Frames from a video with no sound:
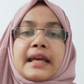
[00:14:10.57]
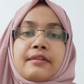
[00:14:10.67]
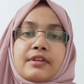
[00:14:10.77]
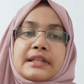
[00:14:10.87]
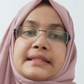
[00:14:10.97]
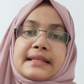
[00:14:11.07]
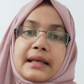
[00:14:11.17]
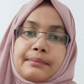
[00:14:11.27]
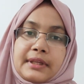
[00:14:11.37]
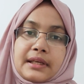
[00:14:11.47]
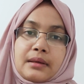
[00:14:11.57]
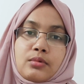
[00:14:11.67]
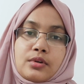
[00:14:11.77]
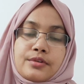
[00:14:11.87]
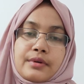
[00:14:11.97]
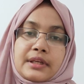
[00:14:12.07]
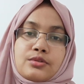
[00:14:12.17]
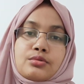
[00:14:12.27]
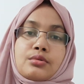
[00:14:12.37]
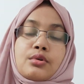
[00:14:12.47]
If it is applicable, try
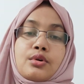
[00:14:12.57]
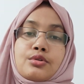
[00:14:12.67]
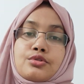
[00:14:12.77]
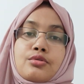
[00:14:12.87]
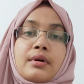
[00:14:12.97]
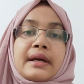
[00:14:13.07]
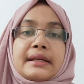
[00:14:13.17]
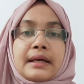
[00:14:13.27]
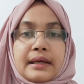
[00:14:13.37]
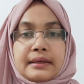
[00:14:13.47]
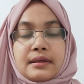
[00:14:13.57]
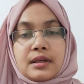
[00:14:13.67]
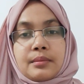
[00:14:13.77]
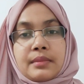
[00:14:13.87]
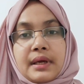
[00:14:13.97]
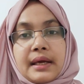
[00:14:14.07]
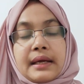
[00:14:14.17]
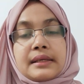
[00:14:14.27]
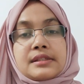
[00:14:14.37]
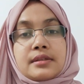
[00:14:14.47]
to draw a diagram
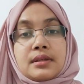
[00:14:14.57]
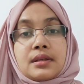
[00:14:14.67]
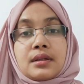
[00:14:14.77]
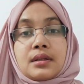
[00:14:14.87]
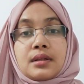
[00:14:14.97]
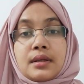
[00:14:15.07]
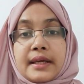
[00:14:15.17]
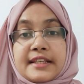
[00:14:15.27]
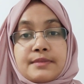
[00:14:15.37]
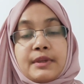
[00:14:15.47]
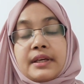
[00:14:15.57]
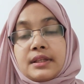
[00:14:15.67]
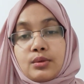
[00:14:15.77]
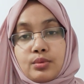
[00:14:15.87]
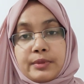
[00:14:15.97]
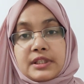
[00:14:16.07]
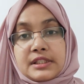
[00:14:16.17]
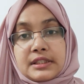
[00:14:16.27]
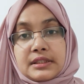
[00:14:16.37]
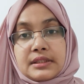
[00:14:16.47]
and explain your
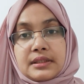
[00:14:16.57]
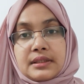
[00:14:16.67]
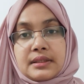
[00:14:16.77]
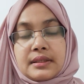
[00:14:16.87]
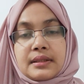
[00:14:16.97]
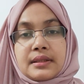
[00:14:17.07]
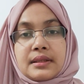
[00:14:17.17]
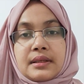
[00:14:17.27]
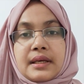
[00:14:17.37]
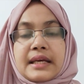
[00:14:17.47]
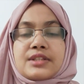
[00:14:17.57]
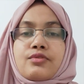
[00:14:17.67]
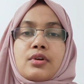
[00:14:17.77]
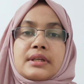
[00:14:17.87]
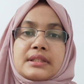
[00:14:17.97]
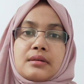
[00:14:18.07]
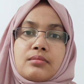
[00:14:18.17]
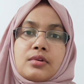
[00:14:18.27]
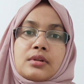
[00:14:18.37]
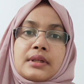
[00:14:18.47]
patient. As for
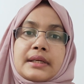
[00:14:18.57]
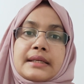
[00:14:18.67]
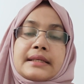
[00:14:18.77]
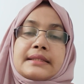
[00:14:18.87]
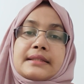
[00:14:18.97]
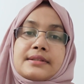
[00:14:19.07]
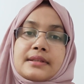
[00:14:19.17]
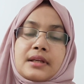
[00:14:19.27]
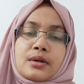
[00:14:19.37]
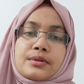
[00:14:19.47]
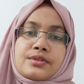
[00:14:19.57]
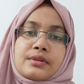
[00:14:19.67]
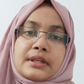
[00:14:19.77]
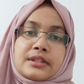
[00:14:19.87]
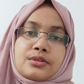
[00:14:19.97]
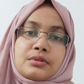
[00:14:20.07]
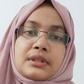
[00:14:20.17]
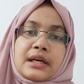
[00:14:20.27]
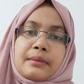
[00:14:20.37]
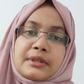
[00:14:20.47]
example, is the scenario is related to
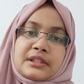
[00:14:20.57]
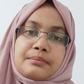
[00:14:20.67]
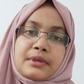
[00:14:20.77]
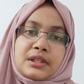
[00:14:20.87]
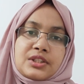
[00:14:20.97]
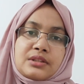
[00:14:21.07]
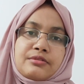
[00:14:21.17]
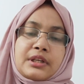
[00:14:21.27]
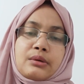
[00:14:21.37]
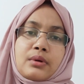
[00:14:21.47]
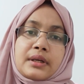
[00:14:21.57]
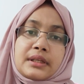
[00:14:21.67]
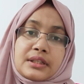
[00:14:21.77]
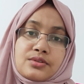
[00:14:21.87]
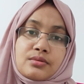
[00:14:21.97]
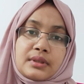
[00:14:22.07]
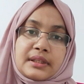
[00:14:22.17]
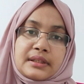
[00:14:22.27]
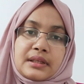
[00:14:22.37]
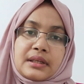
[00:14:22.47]
a diabetic patient requiring
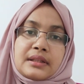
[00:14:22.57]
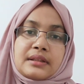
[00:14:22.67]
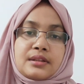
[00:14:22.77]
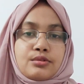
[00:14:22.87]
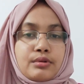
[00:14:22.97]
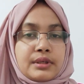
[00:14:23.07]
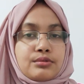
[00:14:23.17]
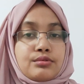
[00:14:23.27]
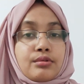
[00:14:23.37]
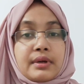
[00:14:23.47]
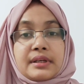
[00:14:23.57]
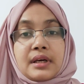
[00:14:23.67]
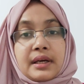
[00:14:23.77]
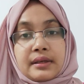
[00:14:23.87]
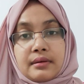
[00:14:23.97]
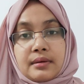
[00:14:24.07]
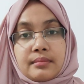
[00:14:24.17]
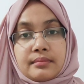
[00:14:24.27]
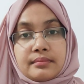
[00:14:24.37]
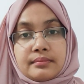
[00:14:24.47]
insulin, then try to draw a
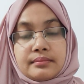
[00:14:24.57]
diagram